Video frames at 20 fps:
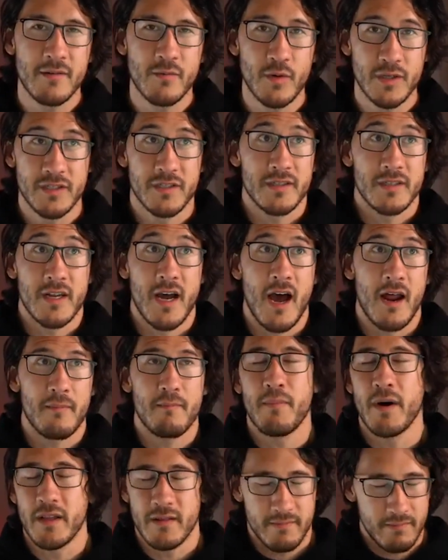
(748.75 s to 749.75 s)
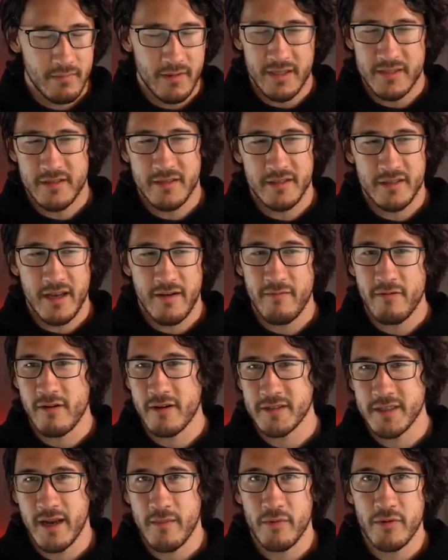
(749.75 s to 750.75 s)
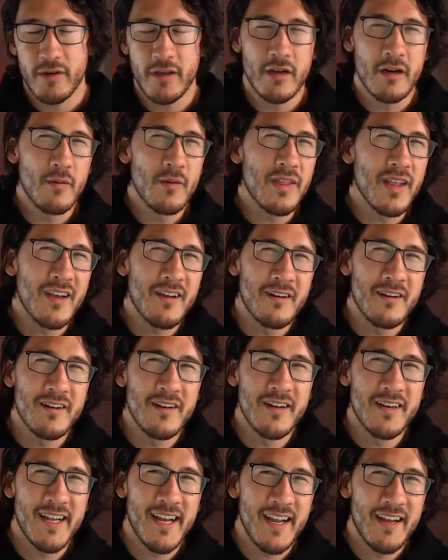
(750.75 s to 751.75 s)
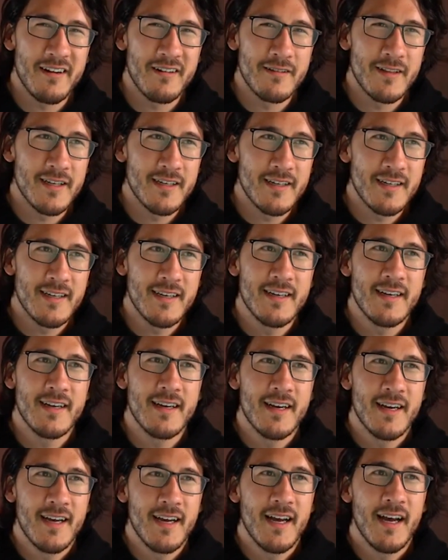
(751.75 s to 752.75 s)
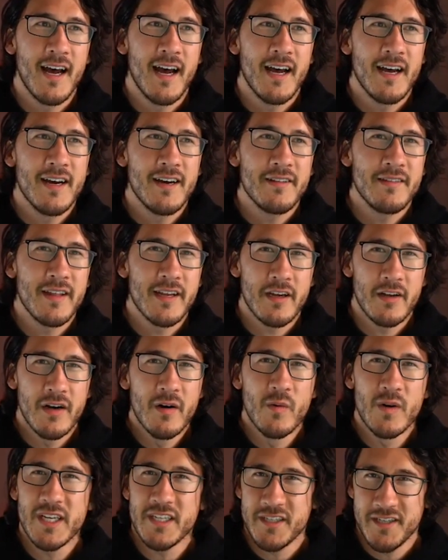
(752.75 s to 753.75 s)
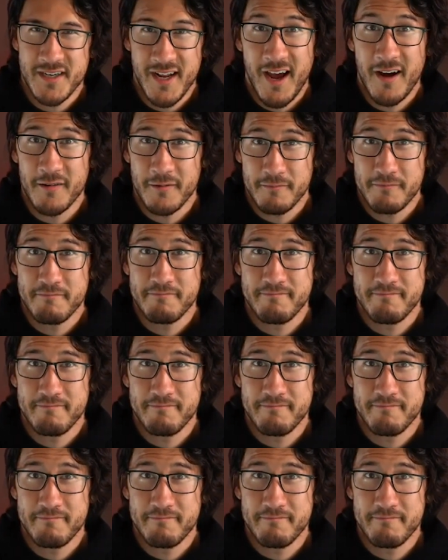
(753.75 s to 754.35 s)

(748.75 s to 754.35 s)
which it's not, but let's just say, for example, you know what they could have done to handle it? They could have reached out,